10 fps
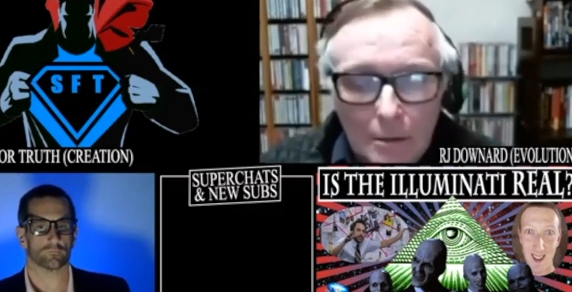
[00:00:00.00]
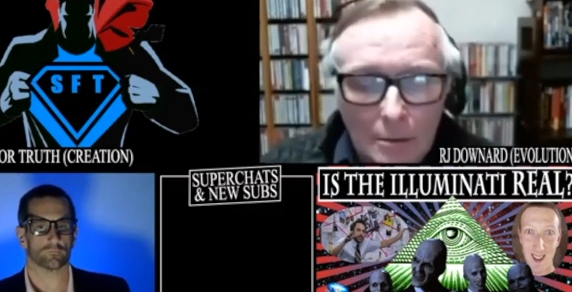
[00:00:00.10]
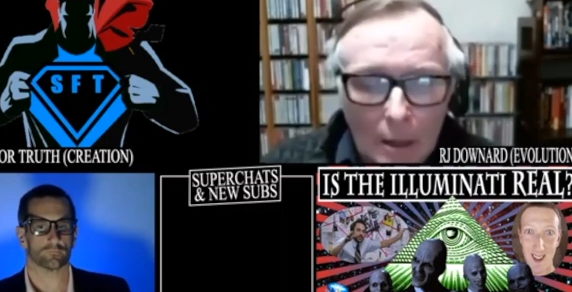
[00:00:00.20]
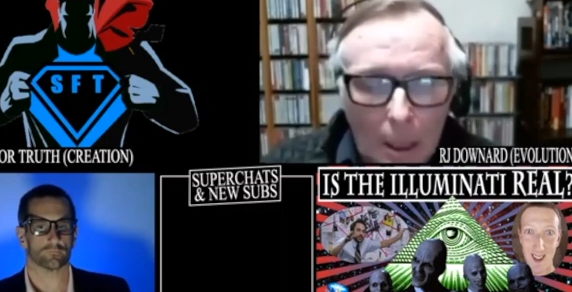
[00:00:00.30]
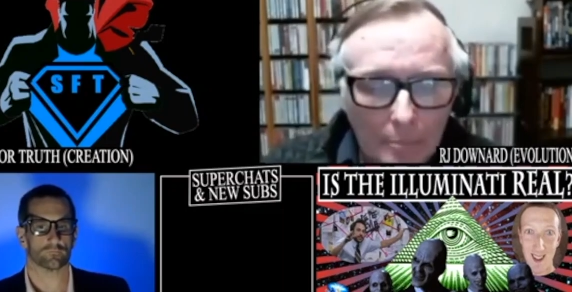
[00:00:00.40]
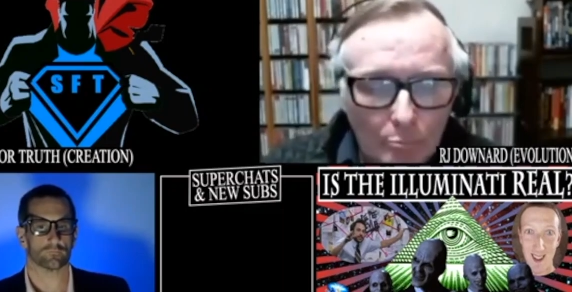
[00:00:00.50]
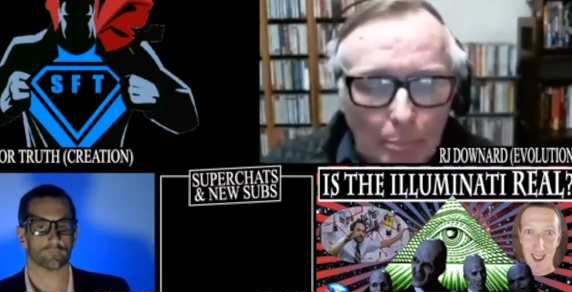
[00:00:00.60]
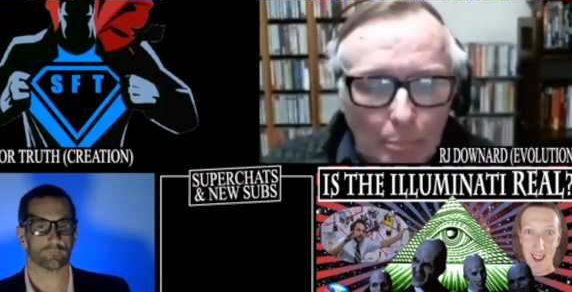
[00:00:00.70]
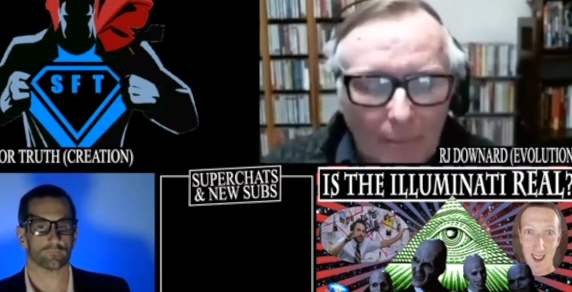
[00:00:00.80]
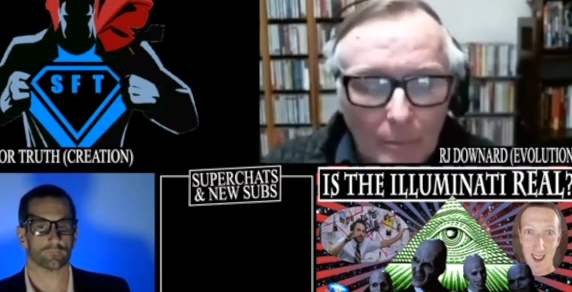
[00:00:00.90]
Speaker 1: Well, wait a minute. What
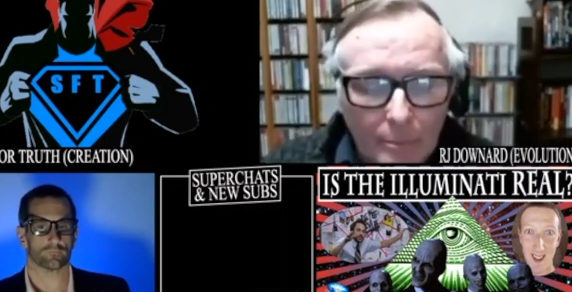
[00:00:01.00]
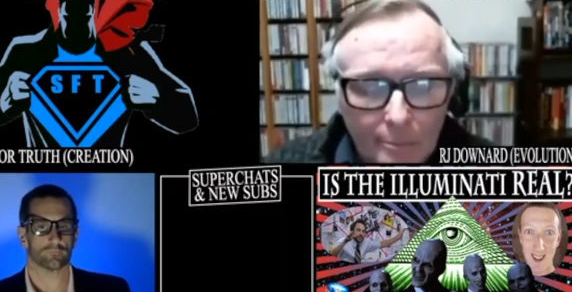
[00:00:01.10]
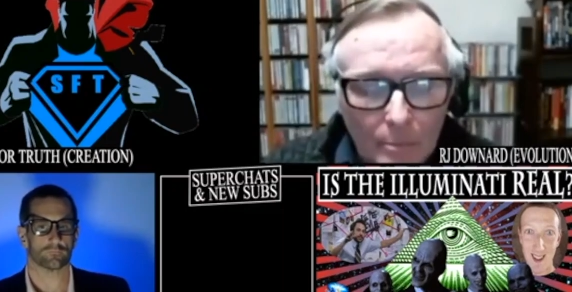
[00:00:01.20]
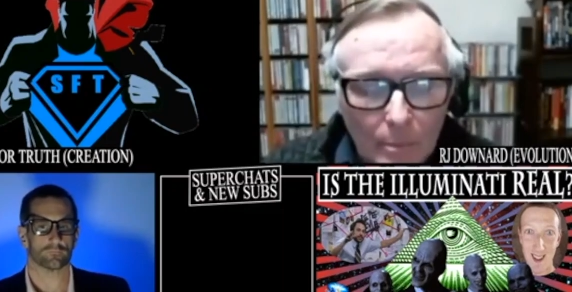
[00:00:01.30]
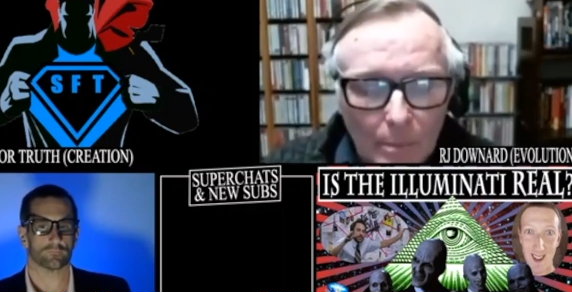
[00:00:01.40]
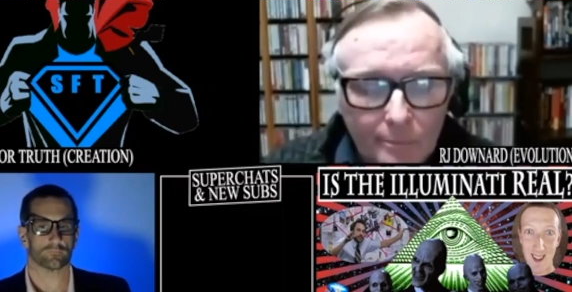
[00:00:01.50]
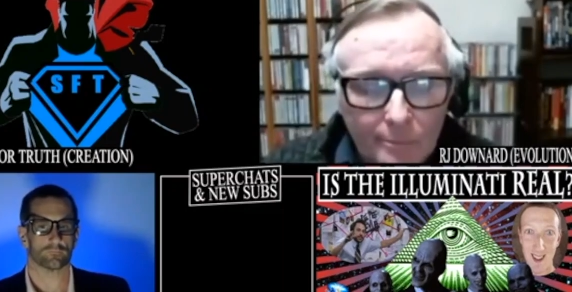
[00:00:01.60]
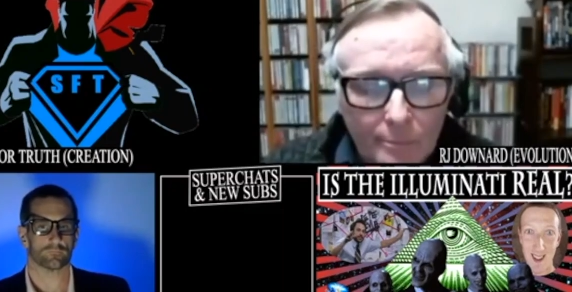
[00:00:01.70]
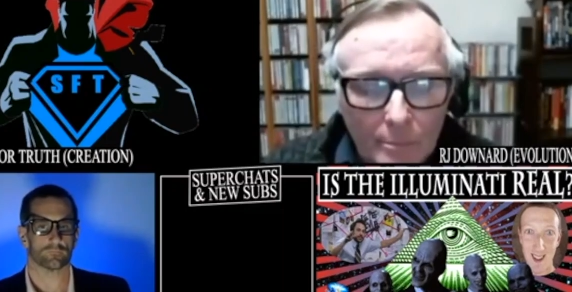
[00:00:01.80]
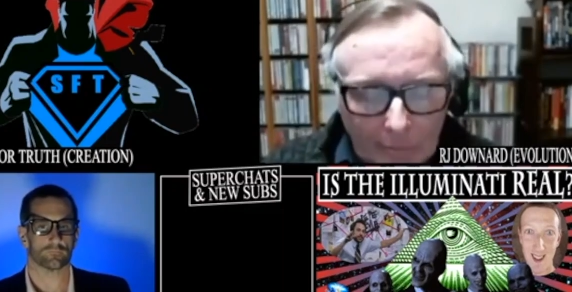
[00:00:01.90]
did they do? They
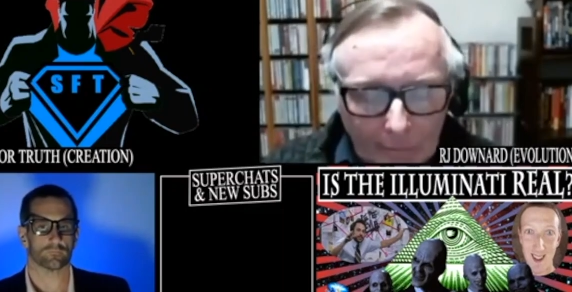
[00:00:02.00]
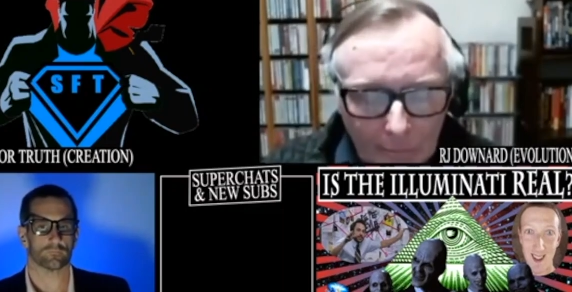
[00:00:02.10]
implanted